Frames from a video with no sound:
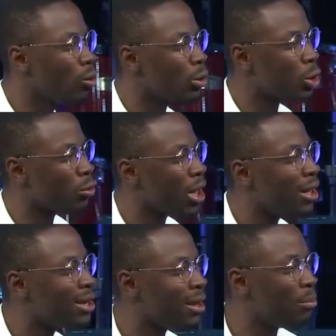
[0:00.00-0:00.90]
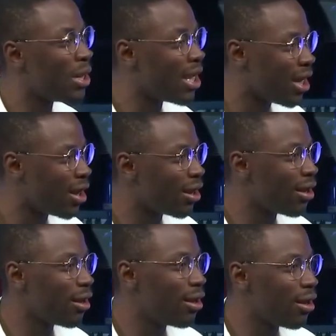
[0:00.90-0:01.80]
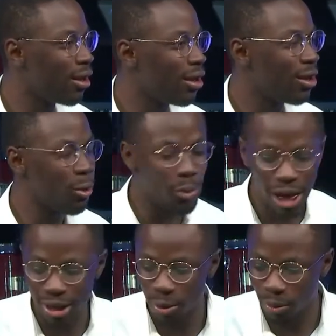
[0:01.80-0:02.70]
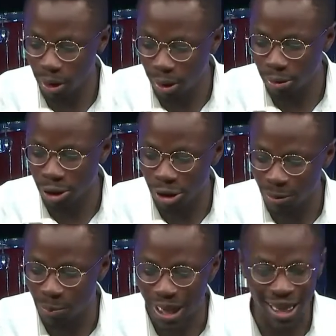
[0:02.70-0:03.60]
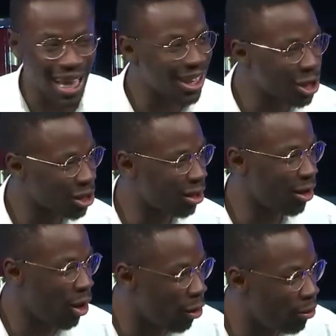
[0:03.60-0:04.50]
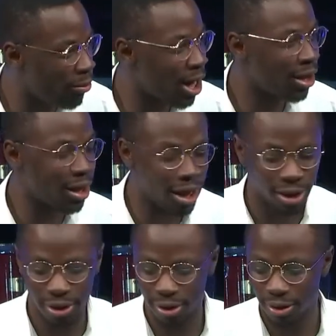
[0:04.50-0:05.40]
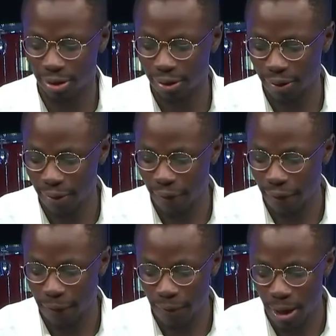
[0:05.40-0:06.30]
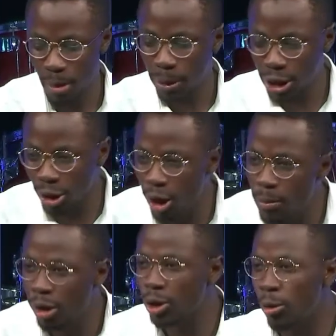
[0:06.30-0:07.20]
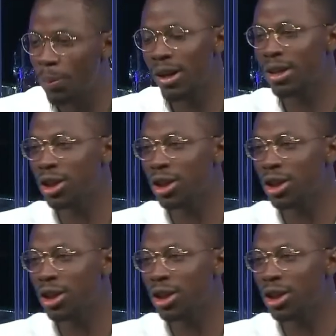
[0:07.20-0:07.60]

was created to be the way the world should be. That is shalom right there. But shalom also appears in